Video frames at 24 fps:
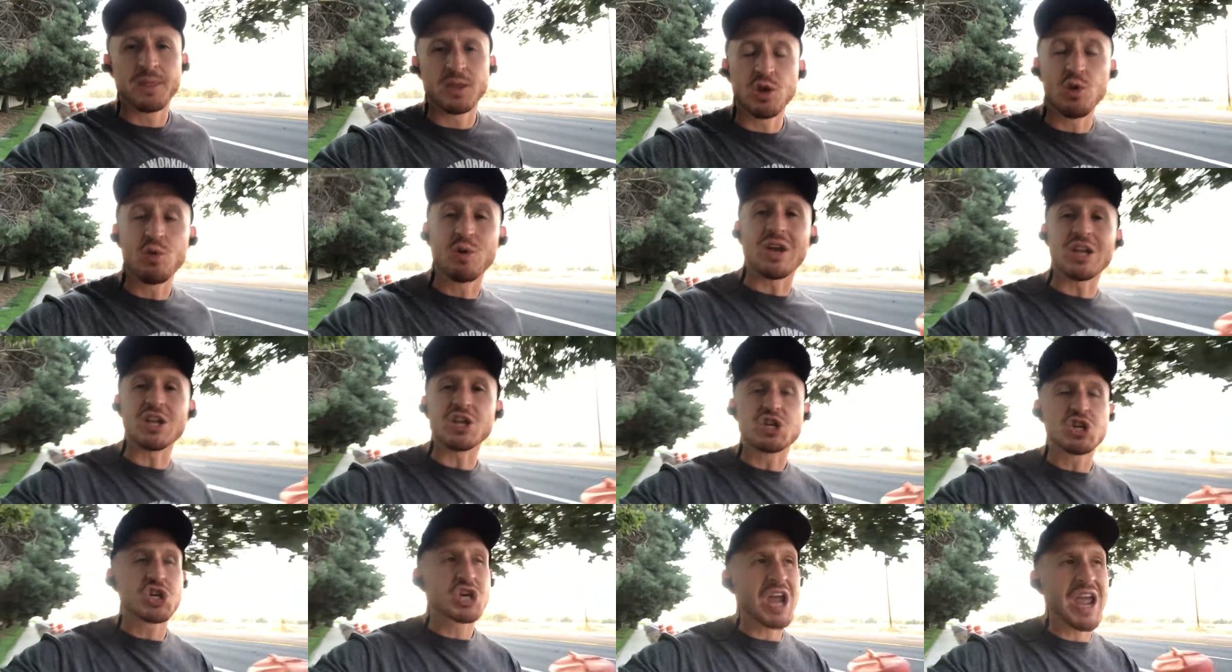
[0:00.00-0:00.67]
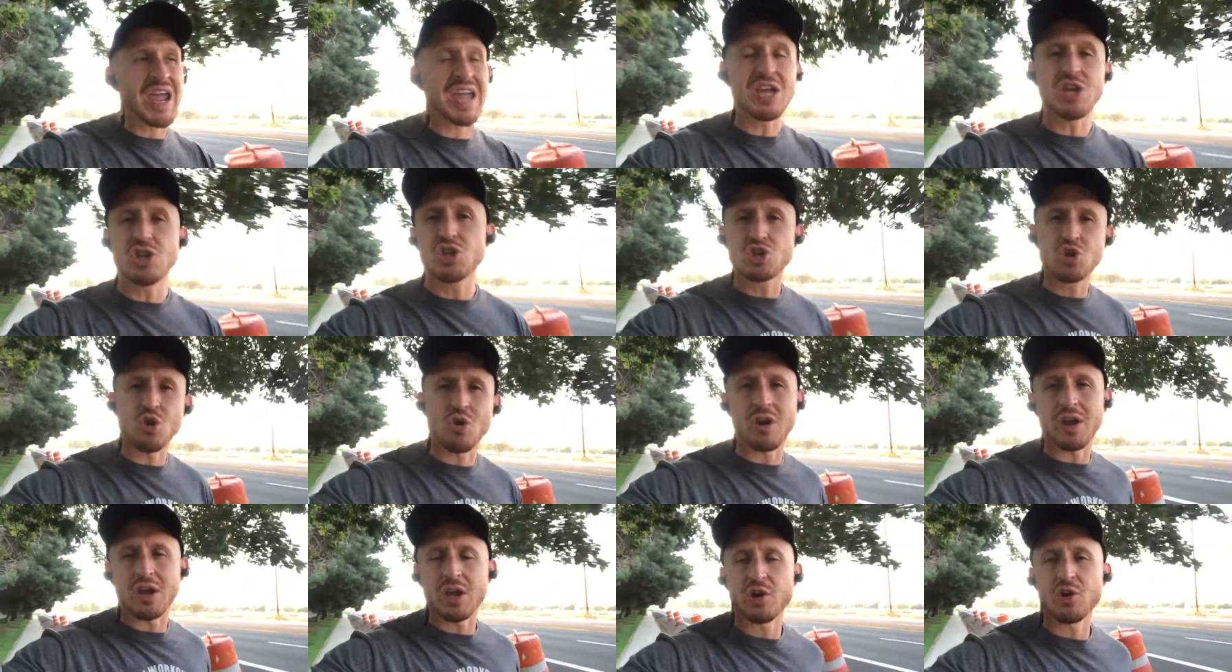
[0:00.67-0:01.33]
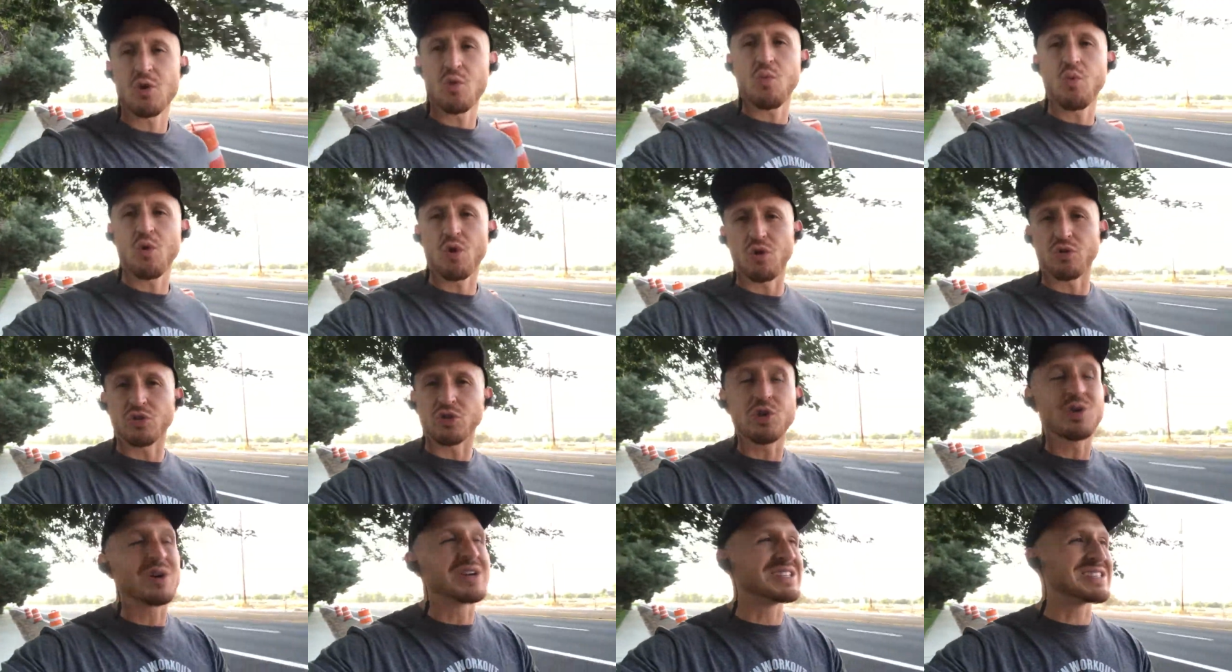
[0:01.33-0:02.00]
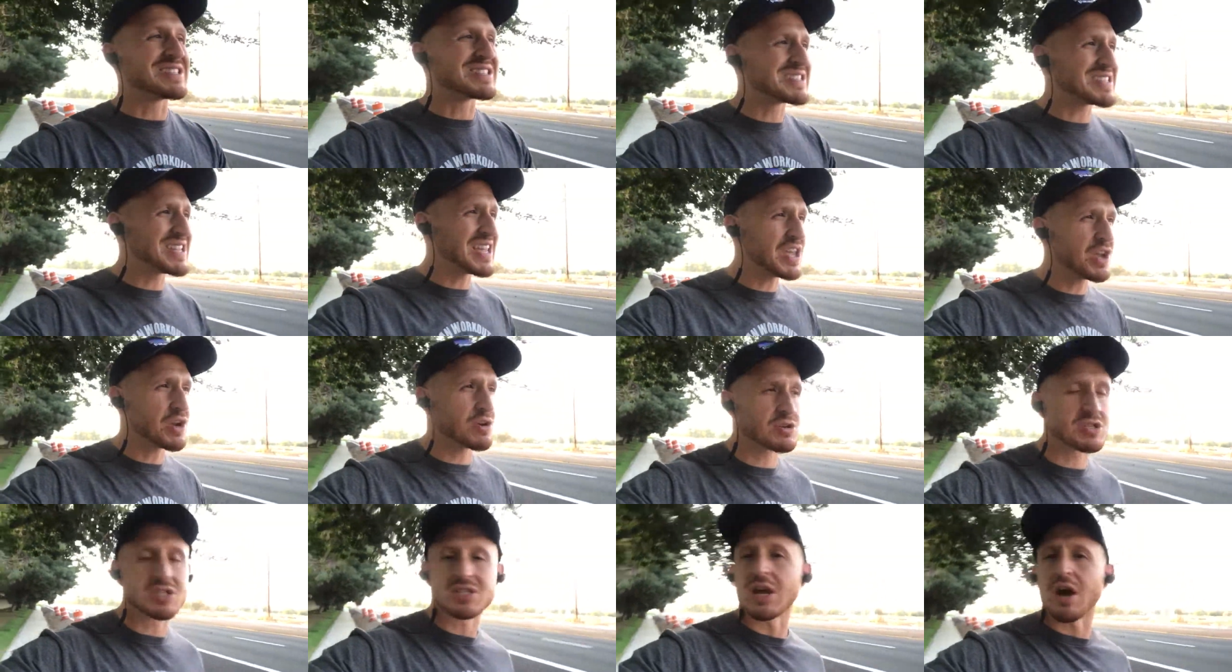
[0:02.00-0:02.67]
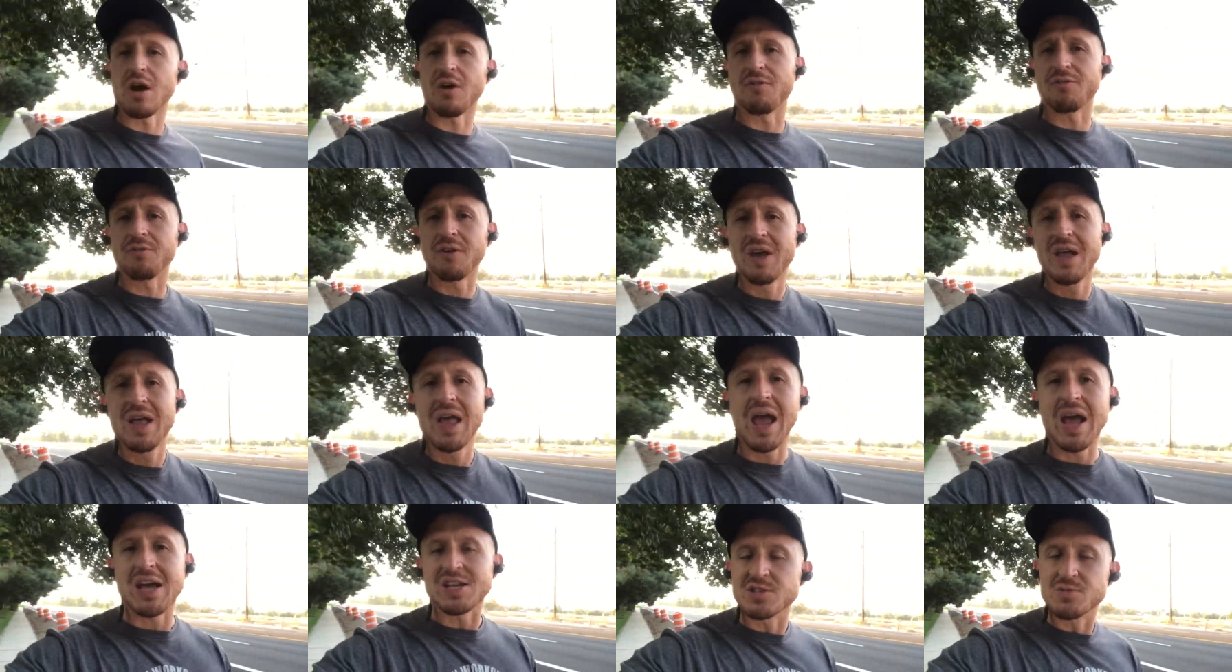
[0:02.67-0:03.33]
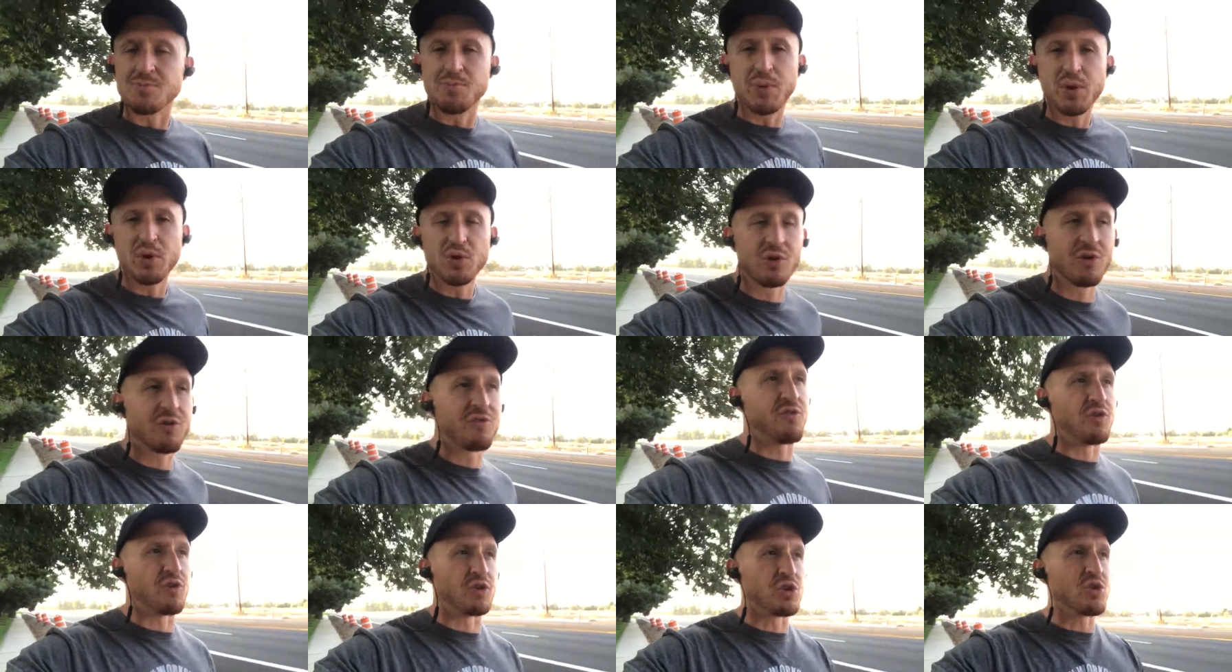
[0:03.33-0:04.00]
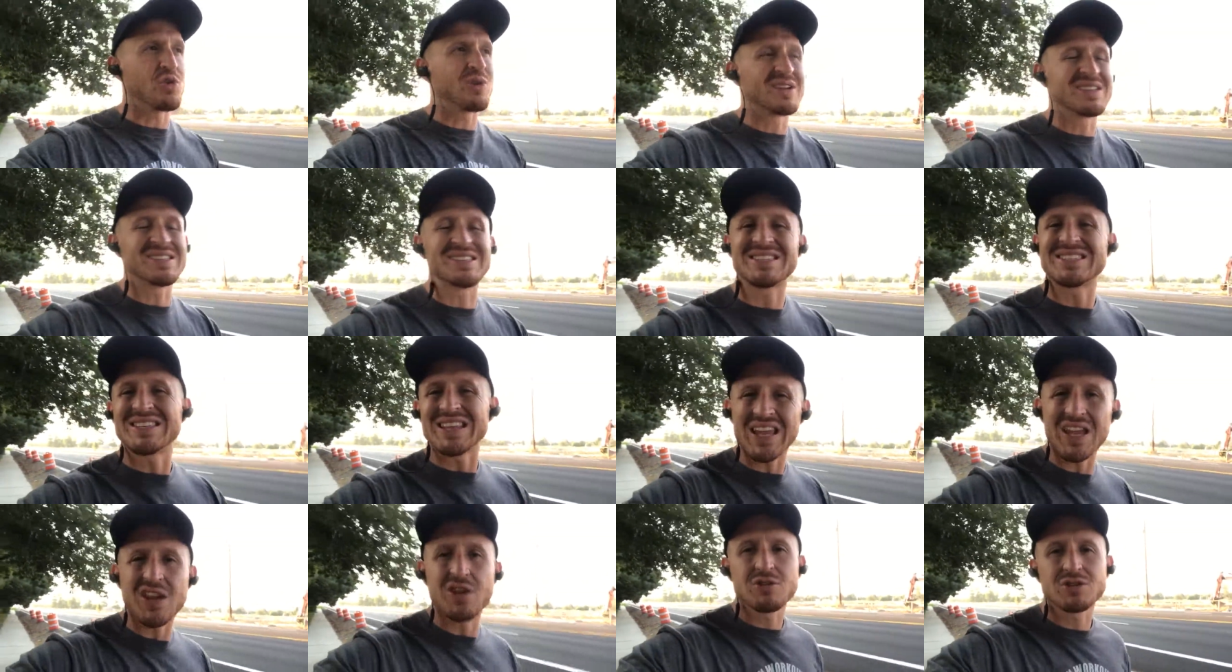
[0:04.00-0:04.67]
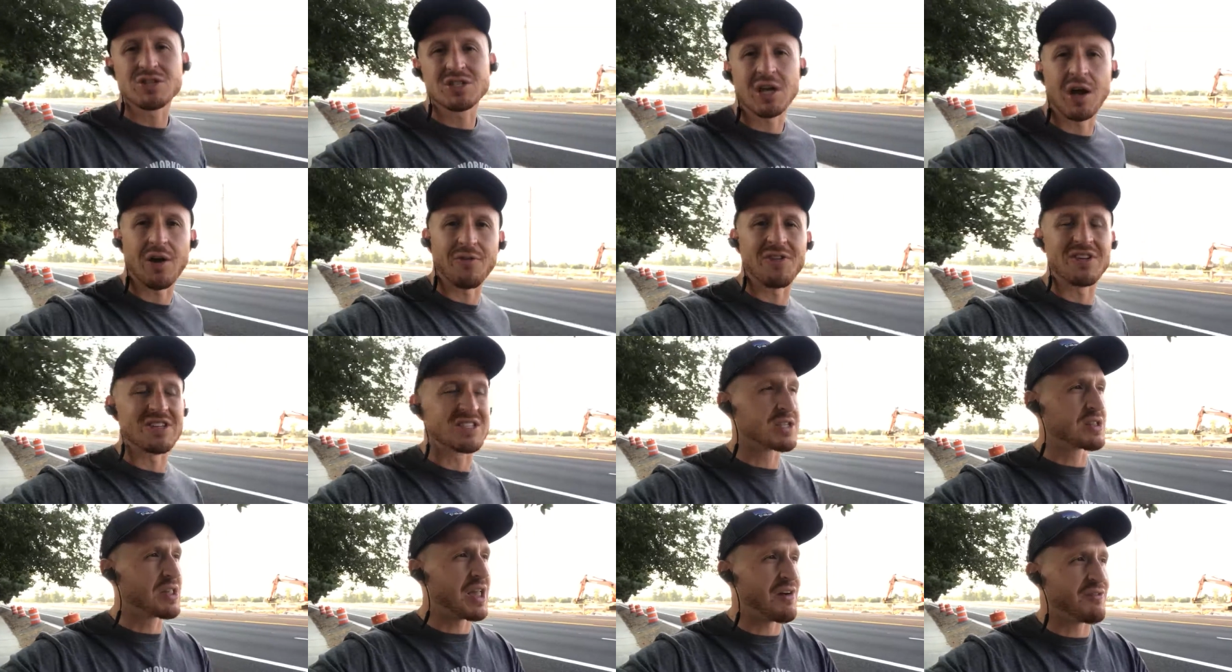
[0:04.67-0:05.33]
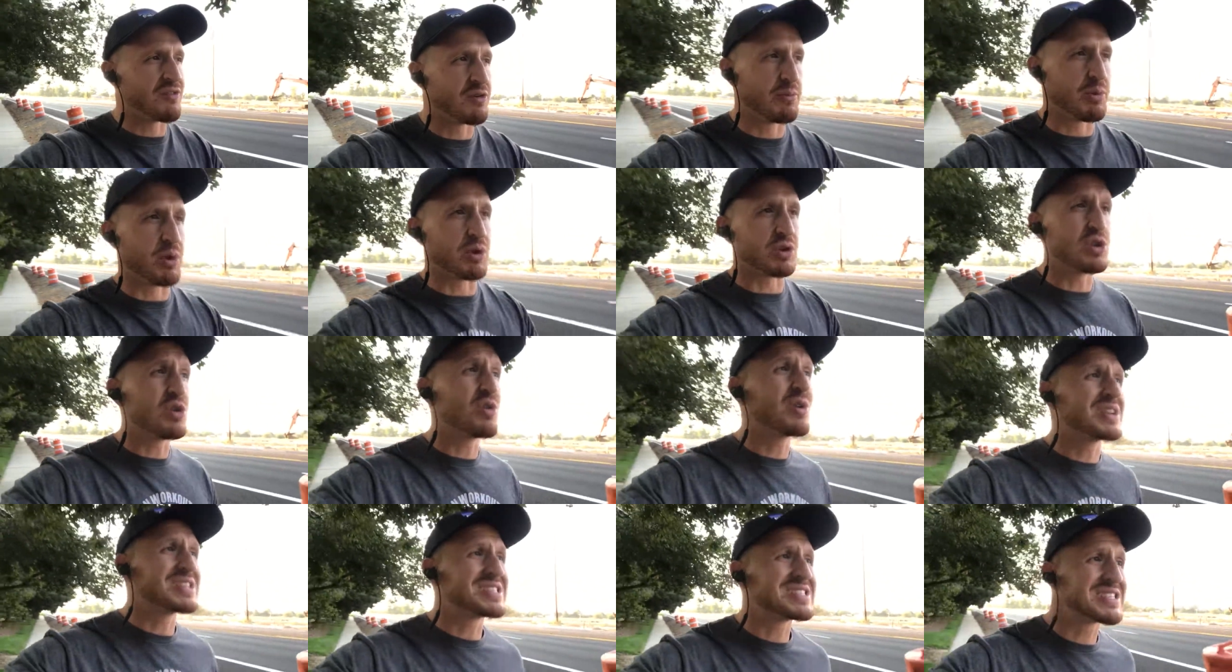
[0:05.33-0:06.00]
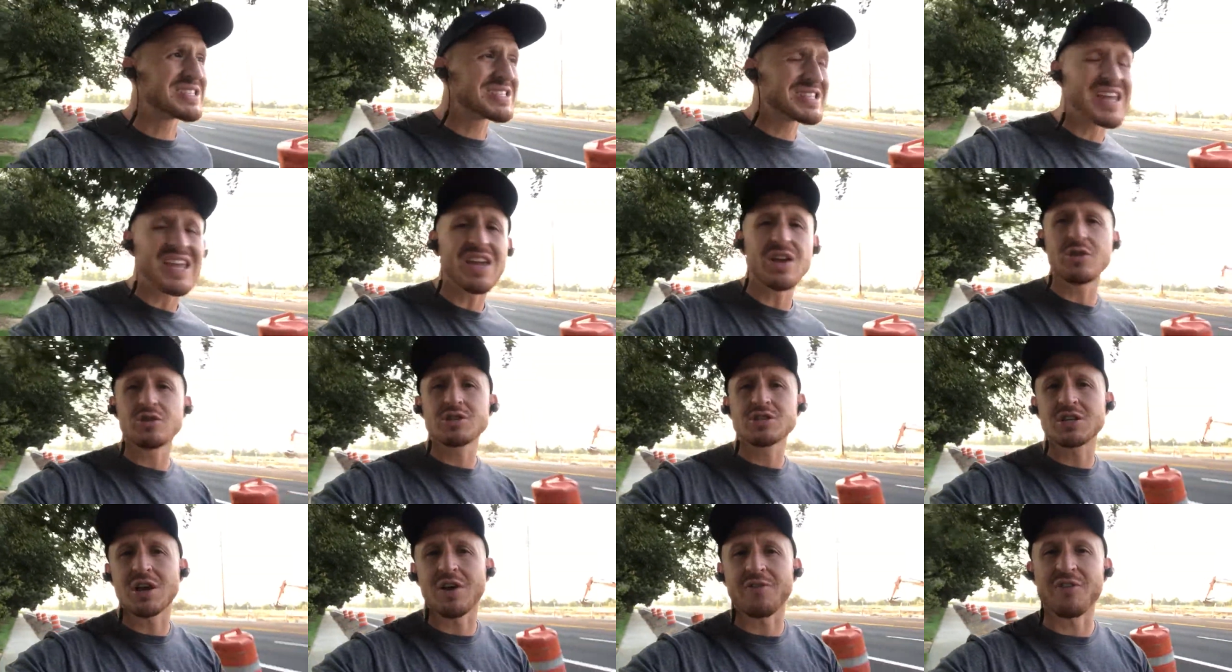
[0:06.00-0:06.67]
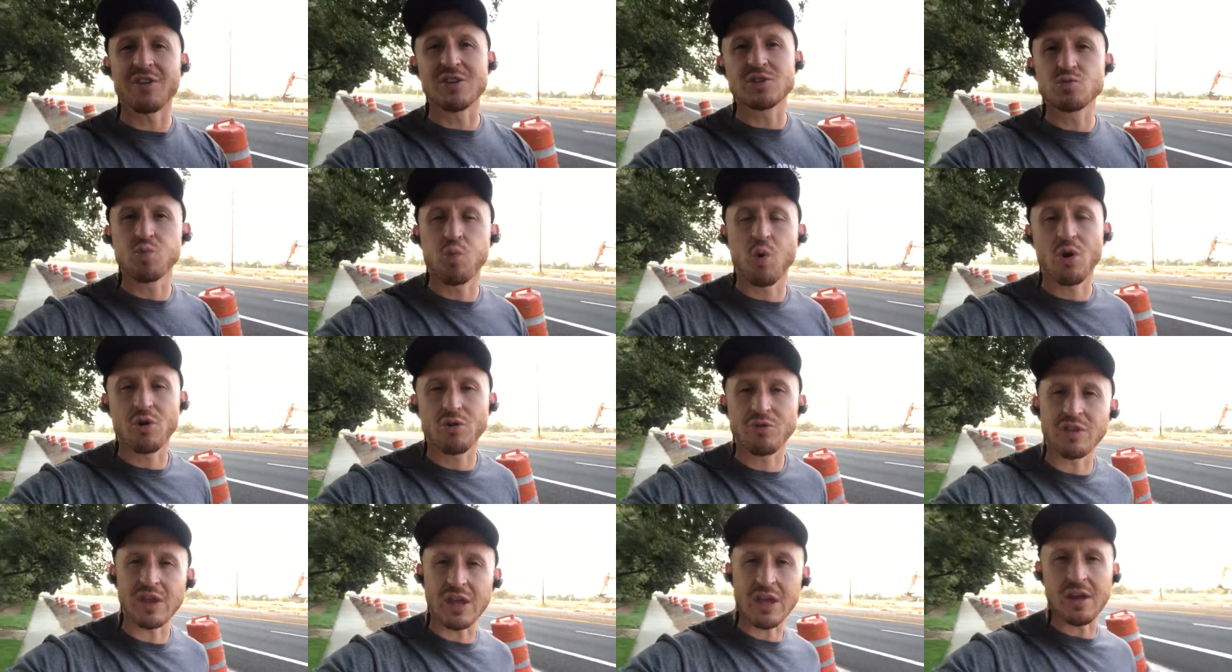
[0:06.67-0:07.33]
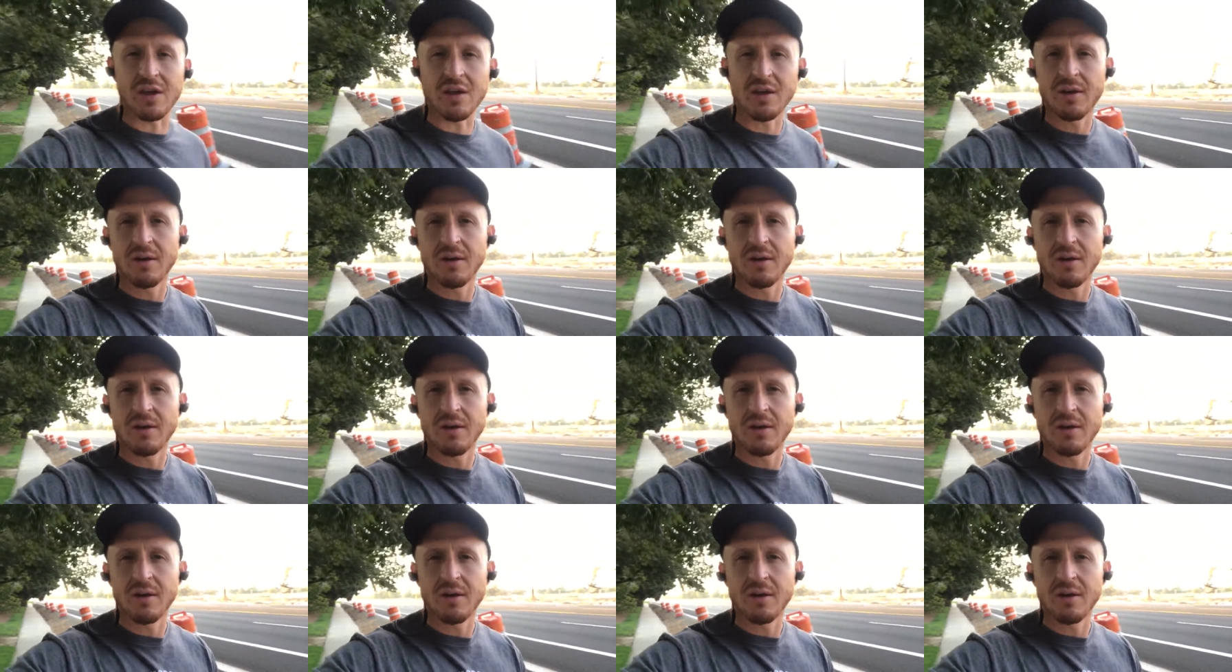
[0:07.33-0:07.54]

You can change your inner world. You can see yourself as beautiful. You can see yourself as lovable. You can see yourself as worthy.